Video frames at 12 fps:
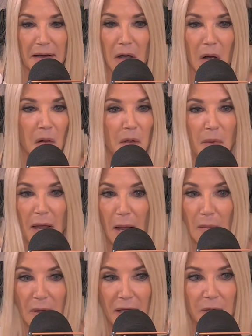I call him
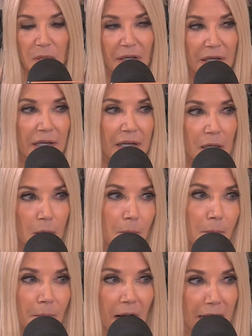MNB,
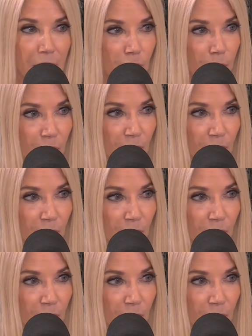my new